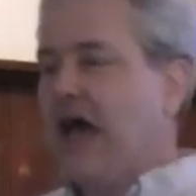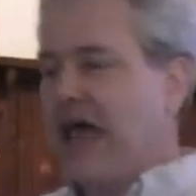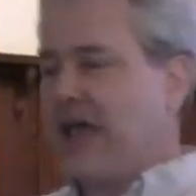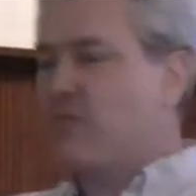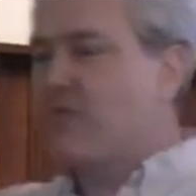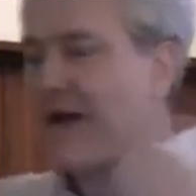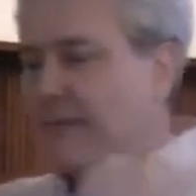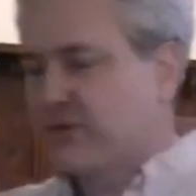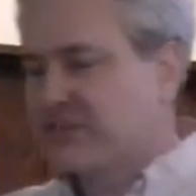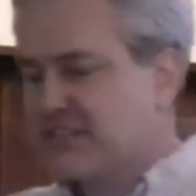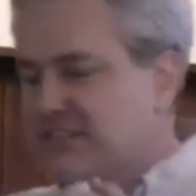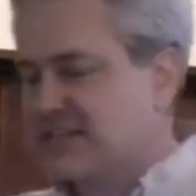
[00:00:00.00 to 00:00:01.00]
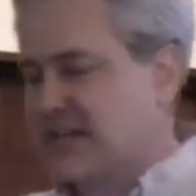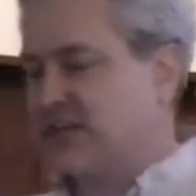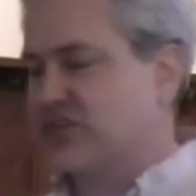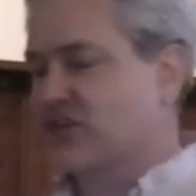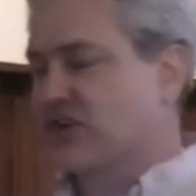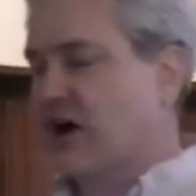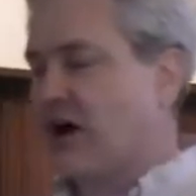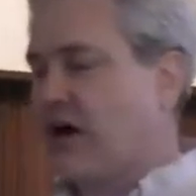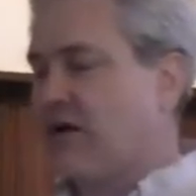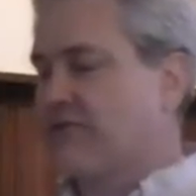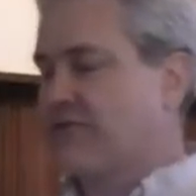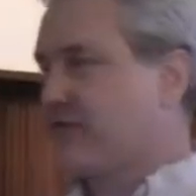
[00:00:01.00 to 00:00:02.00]
a representation
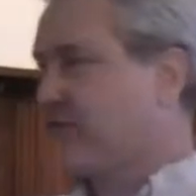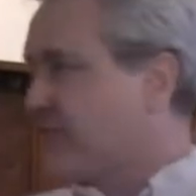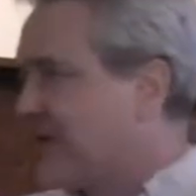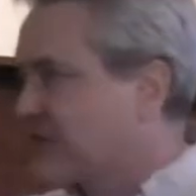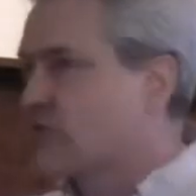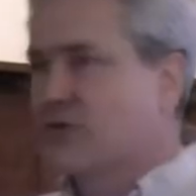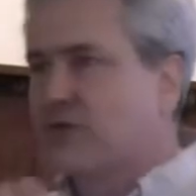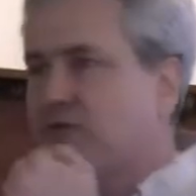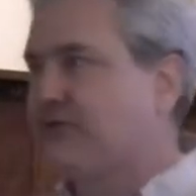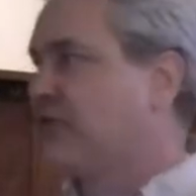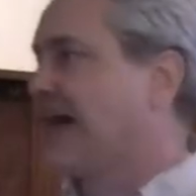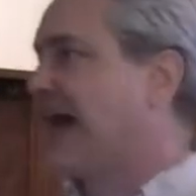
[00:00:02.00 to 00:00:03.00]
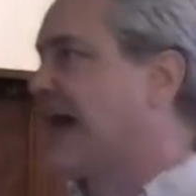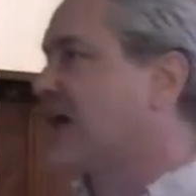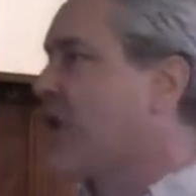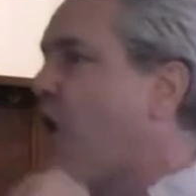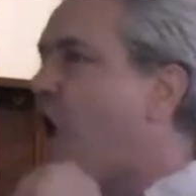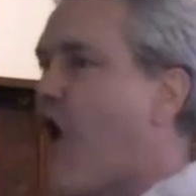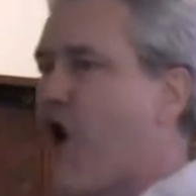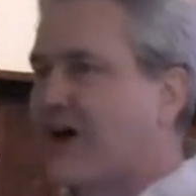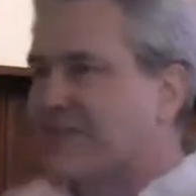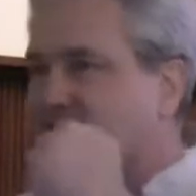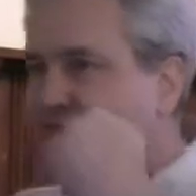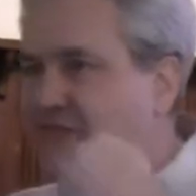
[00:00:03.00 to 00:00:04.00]
of the federal flag
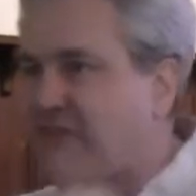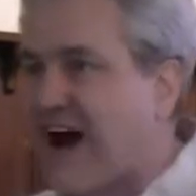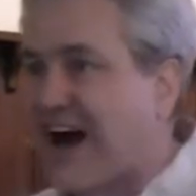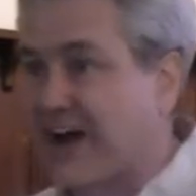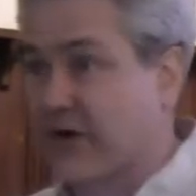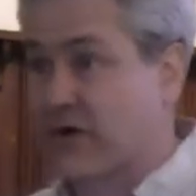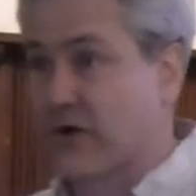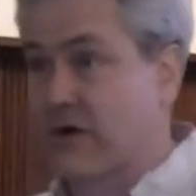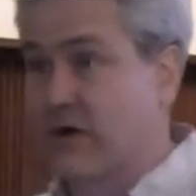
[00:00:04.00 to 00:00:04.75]
on fire.